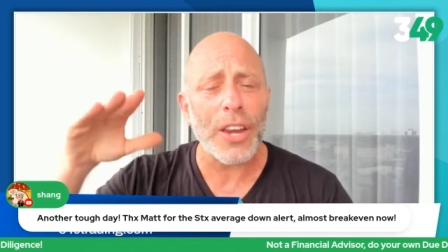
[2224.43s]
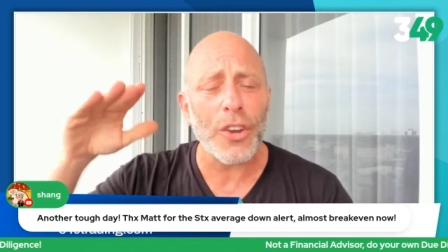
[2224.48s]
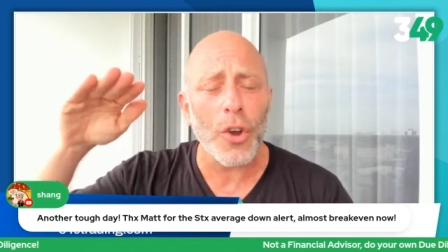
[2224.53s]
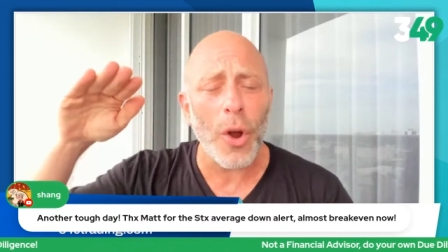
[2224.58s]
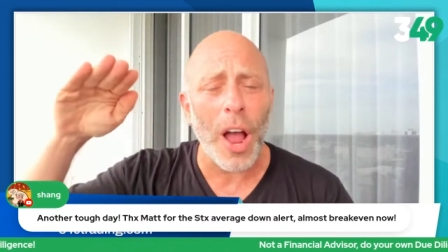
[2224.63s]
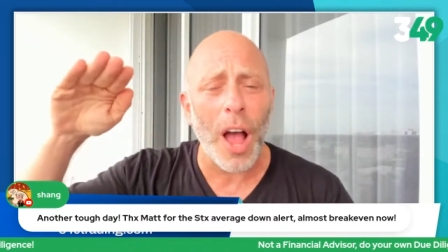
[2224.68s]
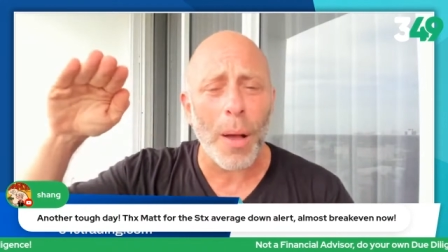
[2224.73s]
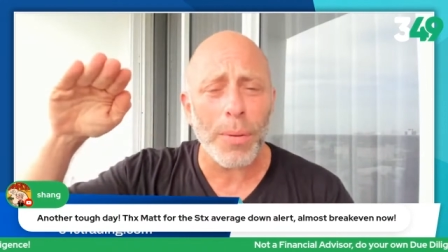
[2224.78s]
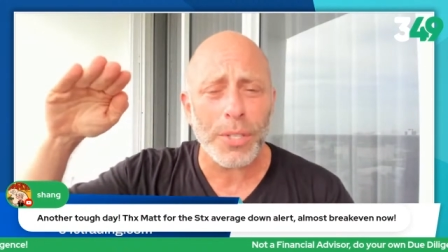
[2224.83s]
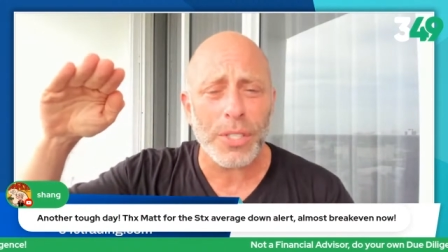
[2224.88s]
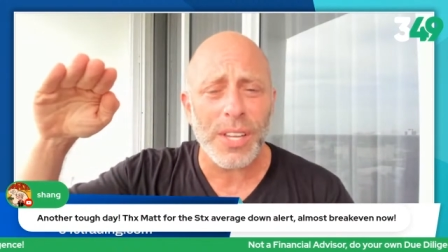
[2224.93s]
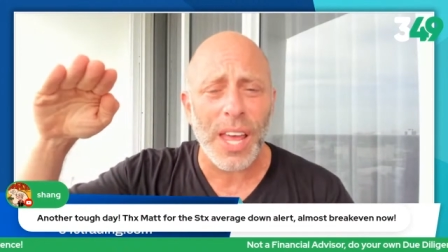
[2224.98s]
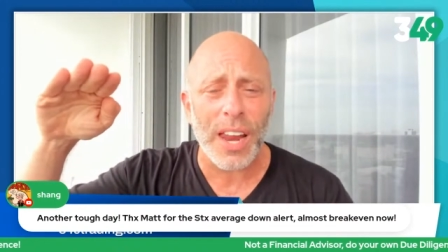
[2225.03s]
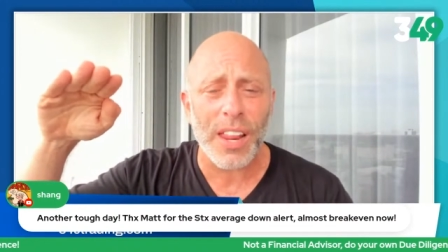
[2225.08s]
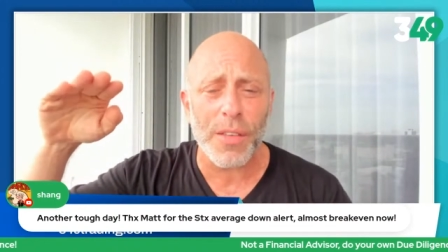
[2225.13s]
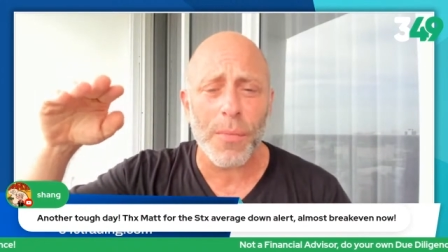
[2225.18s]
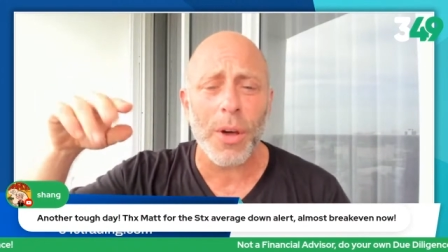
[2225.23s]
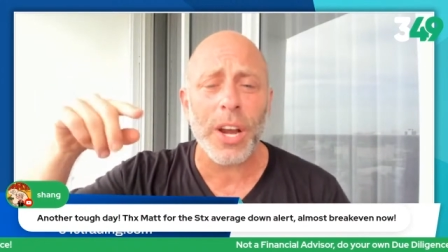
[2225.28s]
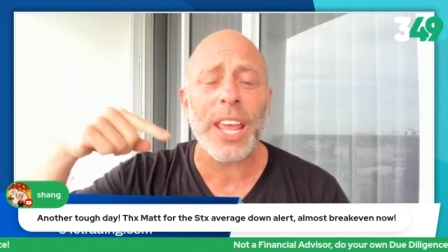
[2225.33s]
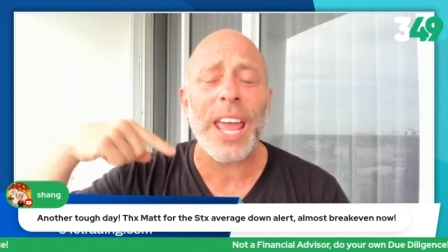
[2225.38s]
and your options
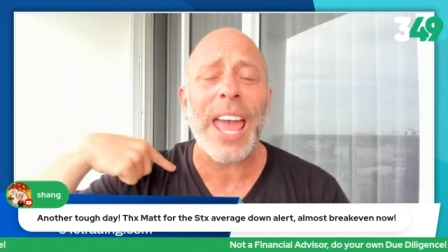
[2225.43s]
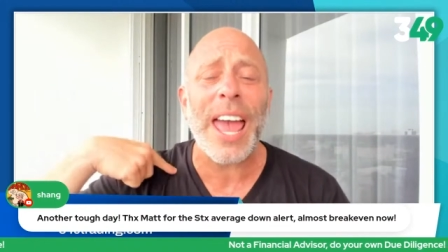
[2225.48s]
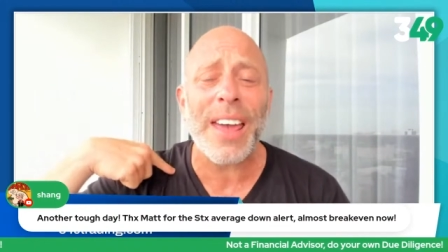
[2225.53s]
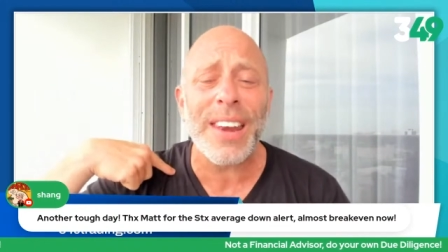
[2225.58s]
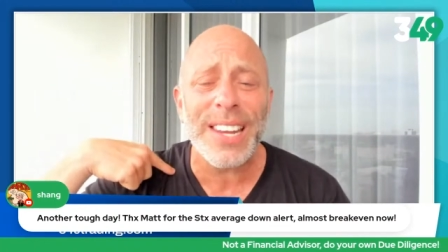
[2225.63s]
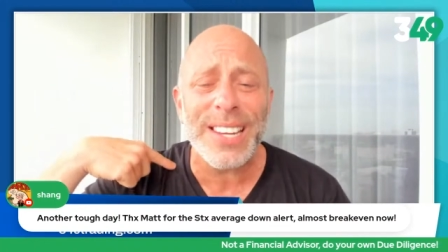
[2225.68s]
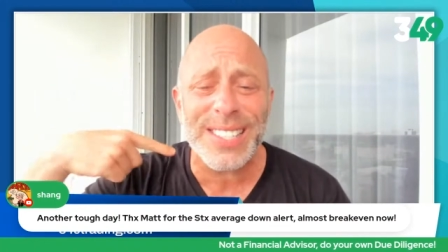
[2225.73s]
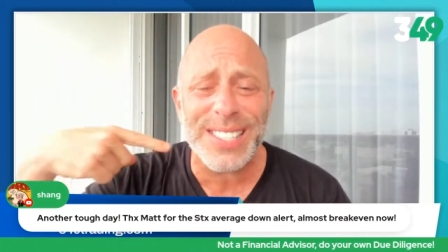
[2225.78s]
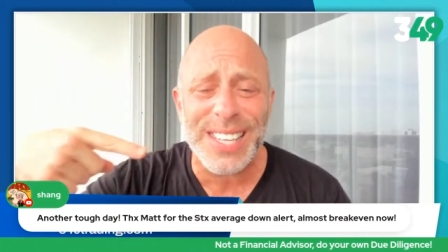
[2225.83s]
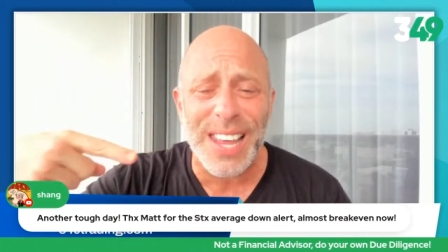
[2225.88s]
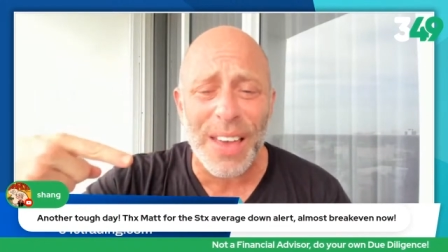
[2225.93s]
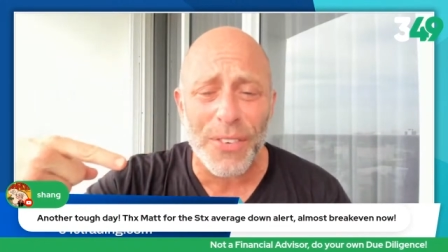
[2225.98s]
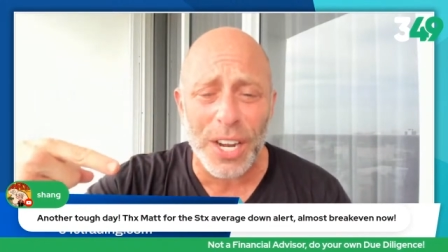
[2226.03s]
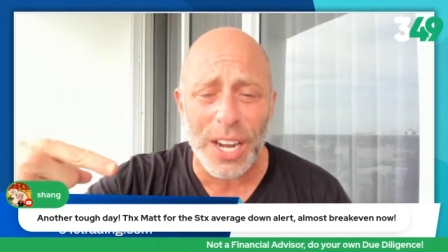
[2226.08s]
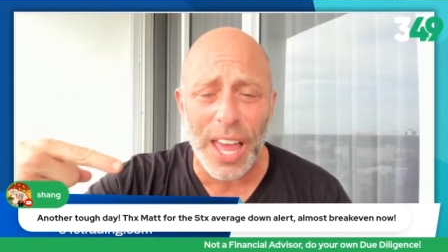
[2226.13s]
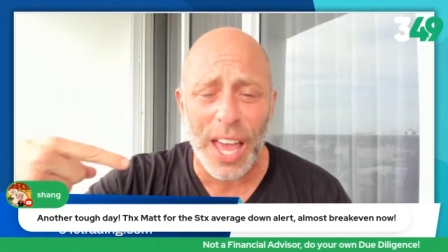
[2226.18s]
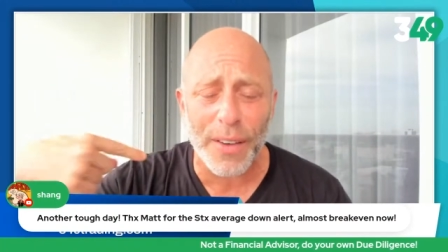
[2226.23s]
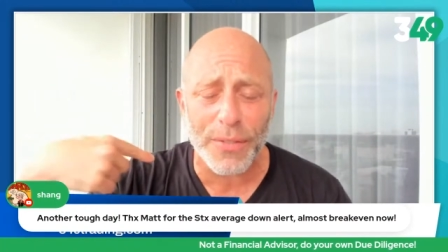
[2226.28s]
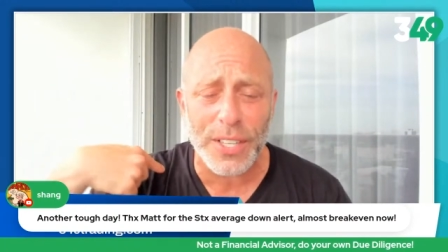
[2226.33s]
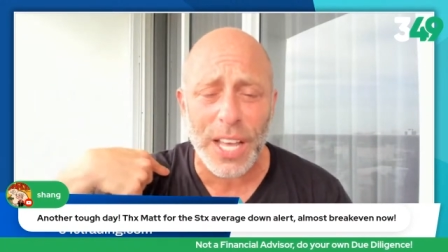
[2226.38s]
out of the money,
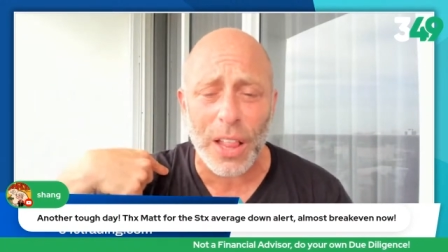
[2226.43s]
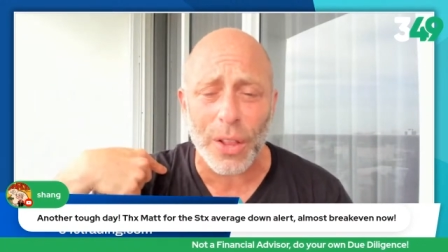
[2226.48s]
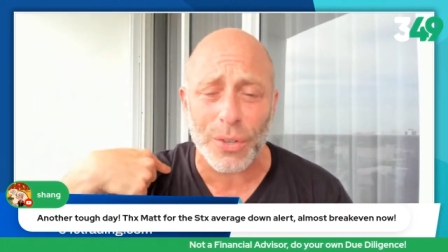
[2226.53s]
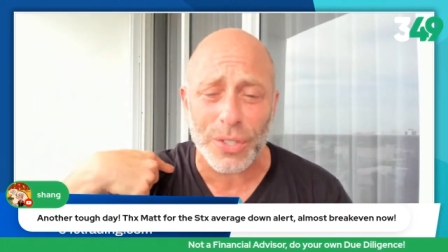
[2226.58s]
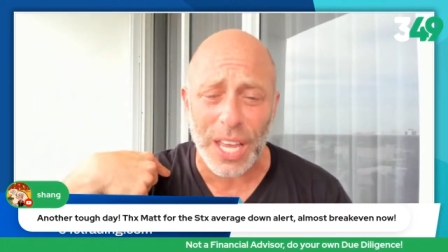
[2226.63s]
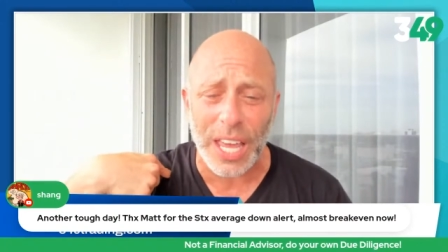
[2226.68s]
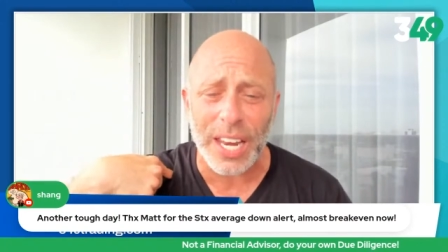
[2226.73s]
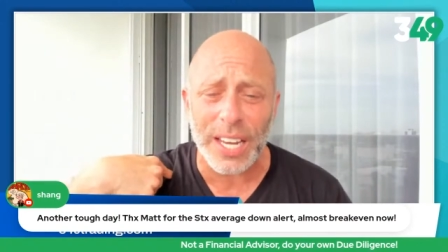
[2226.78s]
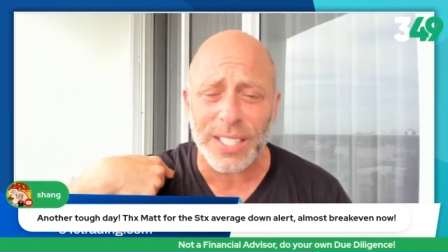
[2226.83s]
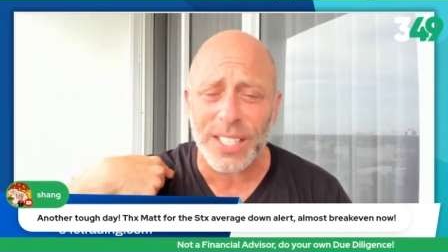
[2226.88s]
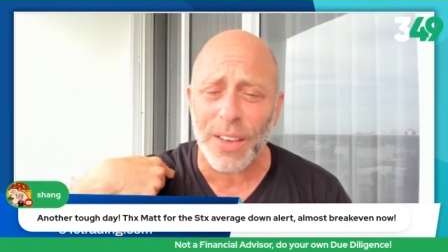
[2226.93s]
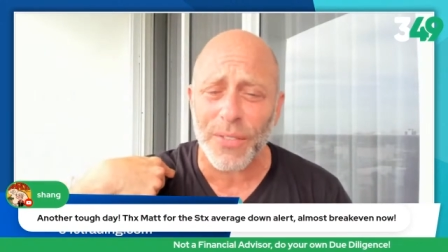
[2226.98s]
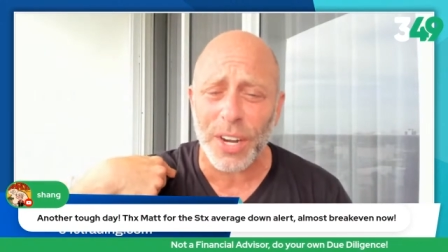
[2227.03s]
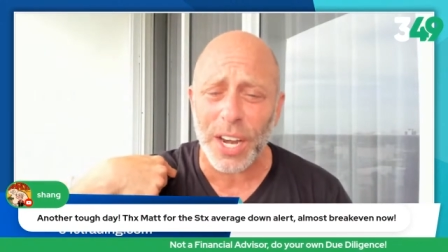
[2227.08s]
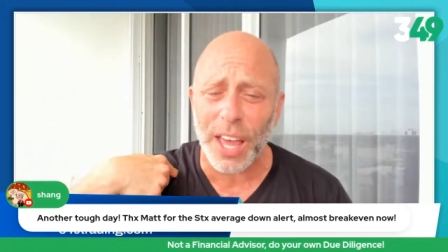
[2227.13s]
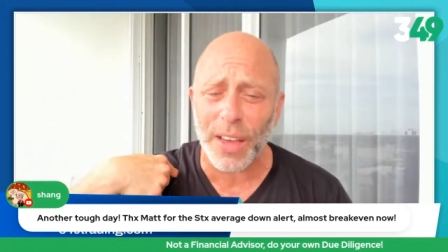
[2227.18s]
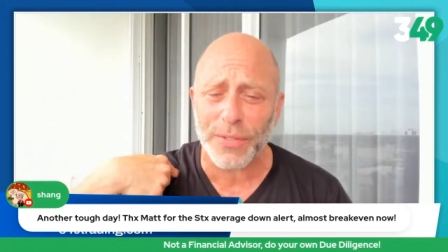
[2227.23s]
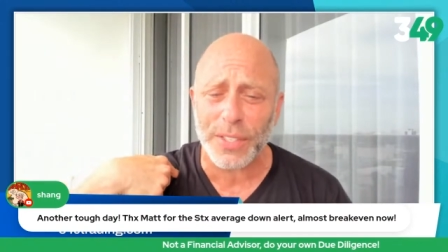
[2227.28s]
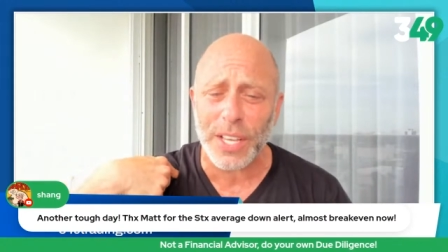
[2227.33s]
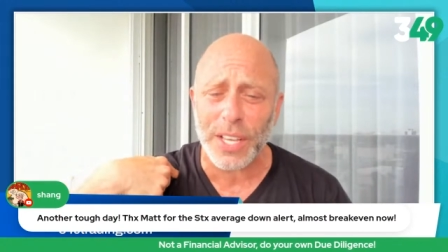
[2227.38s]

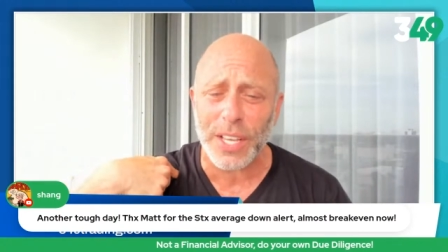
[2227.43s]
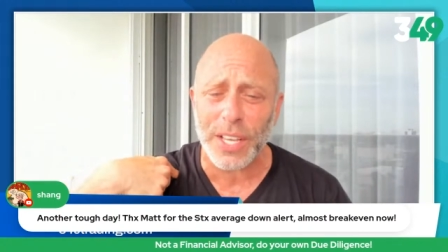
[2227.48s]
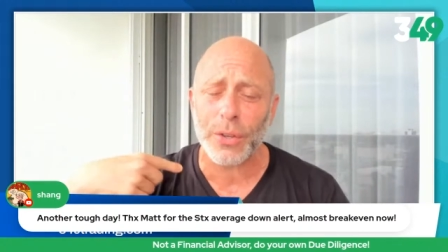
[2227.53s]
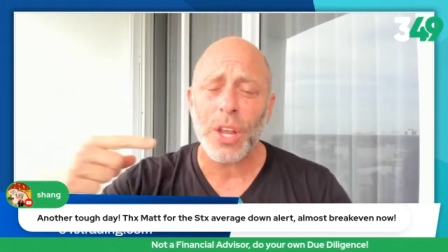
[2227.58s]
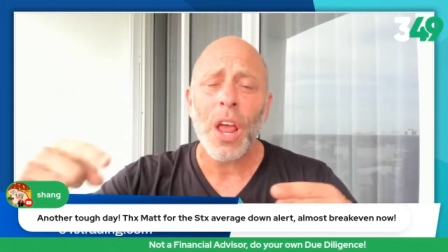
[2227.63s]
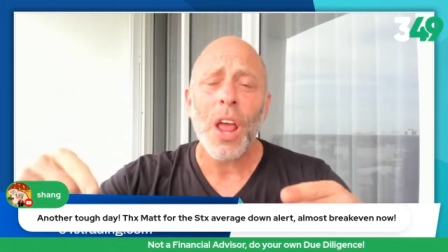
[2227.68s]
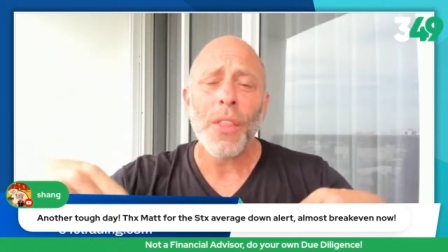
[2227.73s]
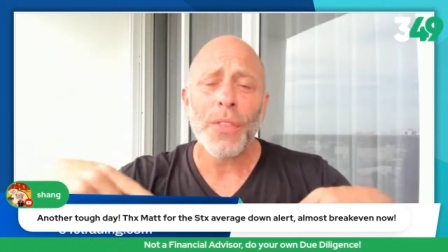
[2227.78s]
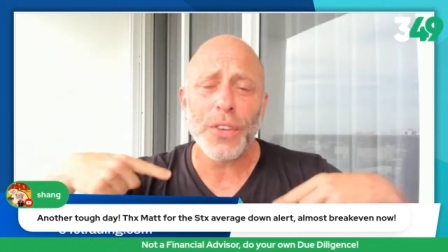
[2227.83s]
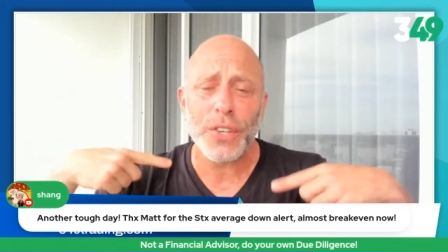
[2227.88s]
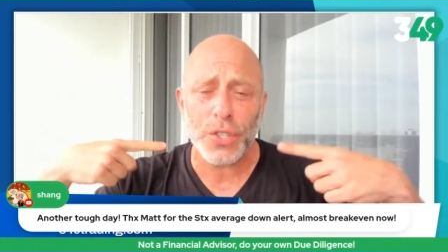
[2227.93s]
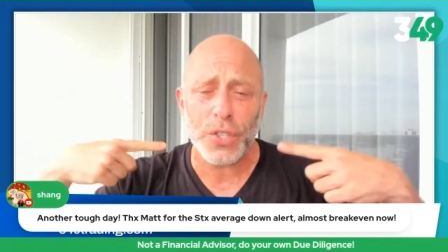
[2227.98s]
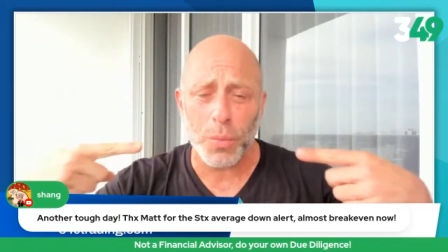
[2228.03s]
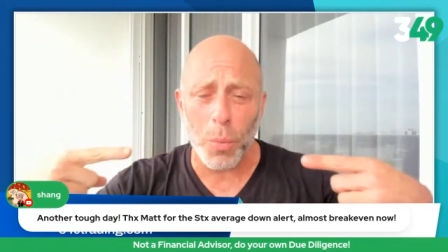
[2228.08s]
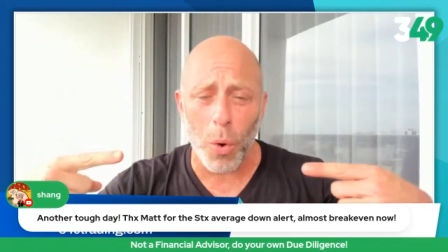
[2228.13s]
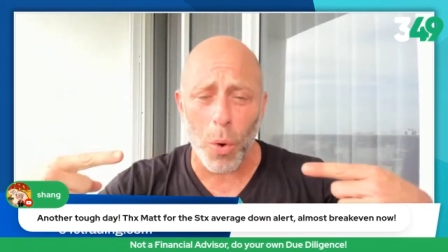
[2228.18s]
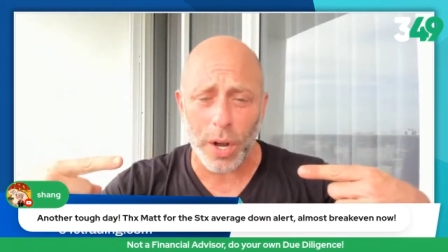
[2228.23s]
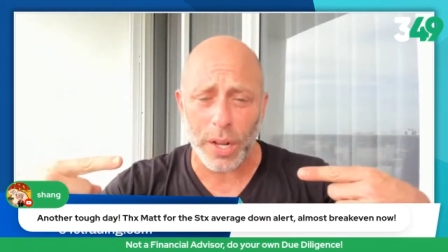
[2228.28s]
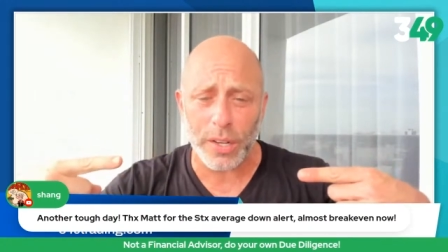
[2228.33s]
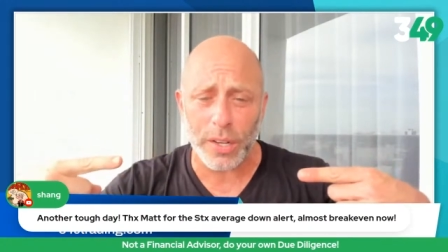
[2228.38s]
$87.50
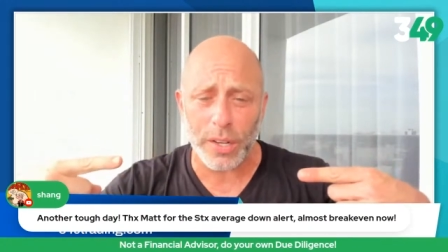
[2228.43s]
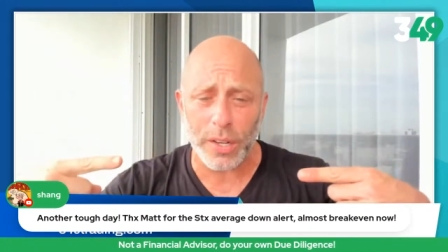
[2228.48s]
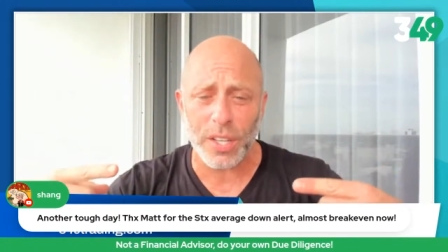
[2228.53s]
this morning.